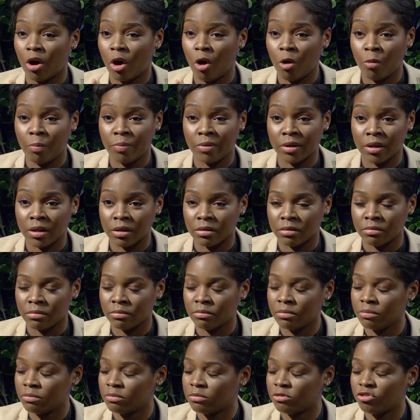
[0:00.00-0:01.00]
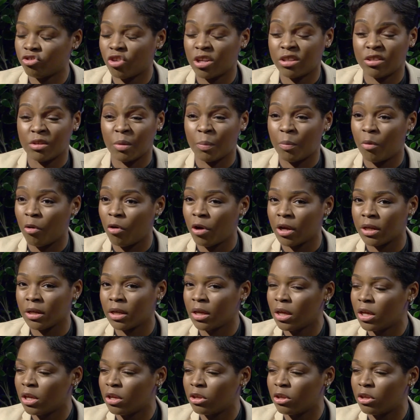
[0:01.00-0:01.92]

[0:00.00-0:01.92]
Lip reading: open, straight to the point,